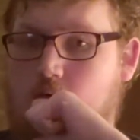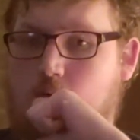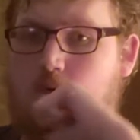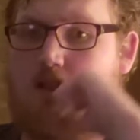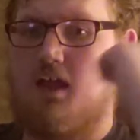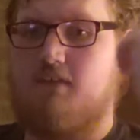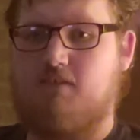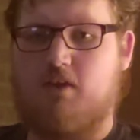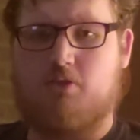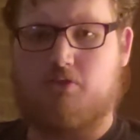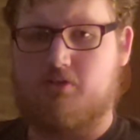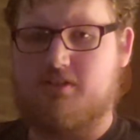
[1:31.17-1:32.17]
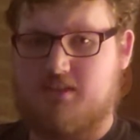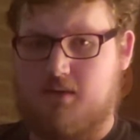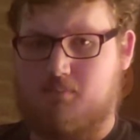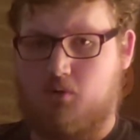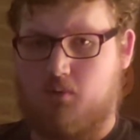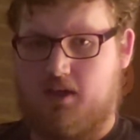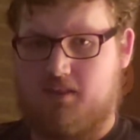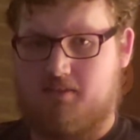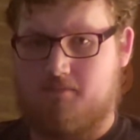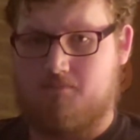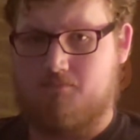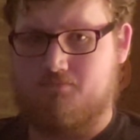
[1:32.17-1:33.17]
Well, I found three separate ways.
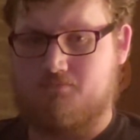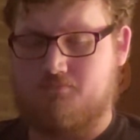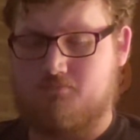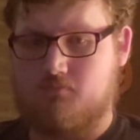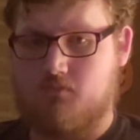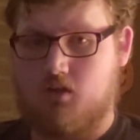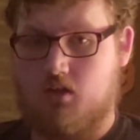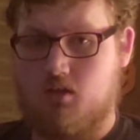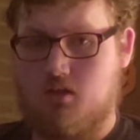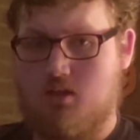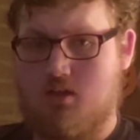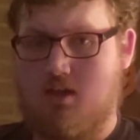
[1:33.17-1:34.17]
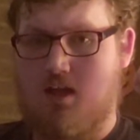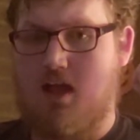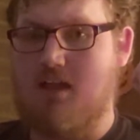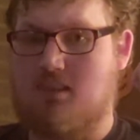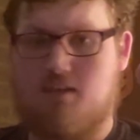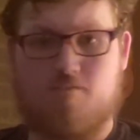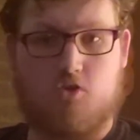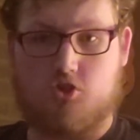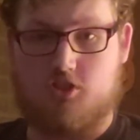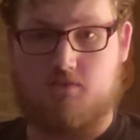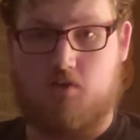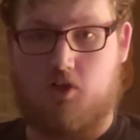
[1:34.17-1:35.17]
I'd say
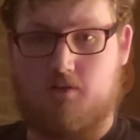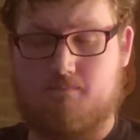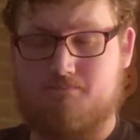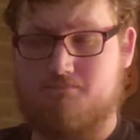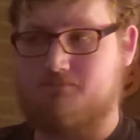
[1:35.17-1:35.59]
first of all,